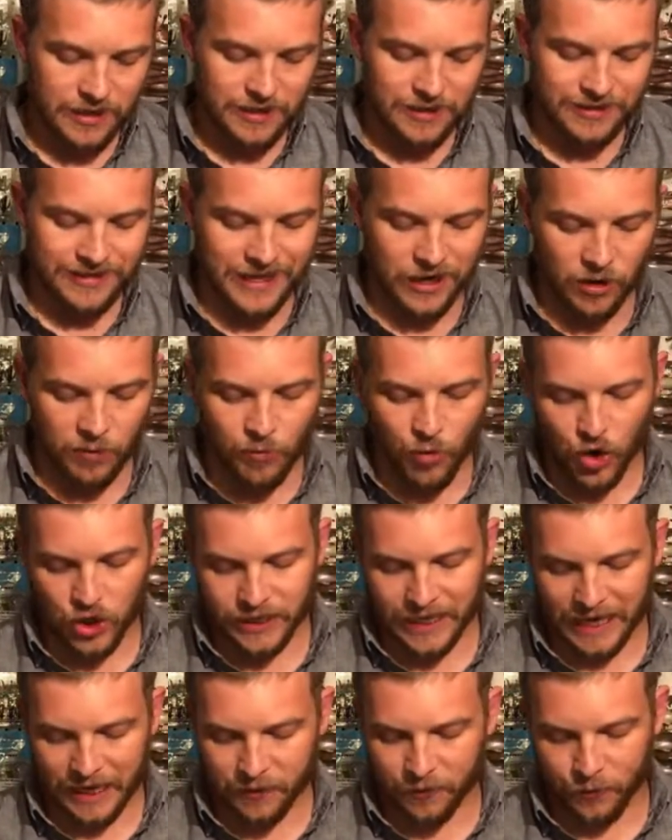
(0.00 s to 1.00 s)
that are more
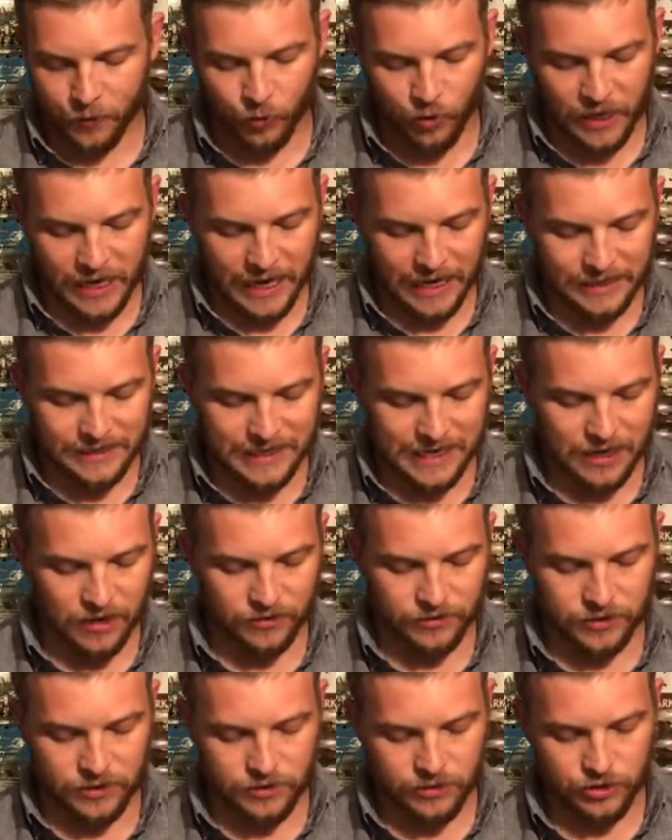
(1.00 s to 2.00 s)
like 3/8
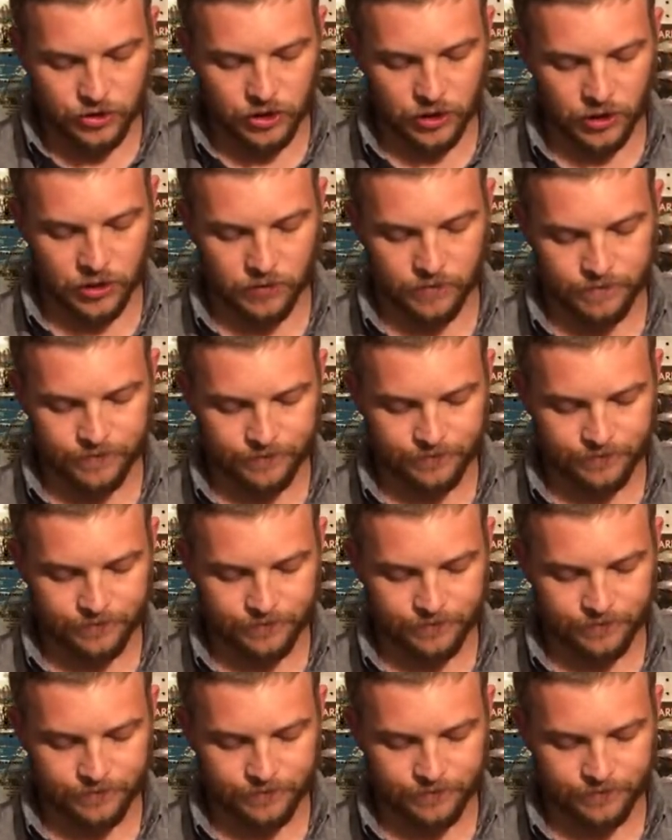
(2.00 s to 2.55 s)
ounce. So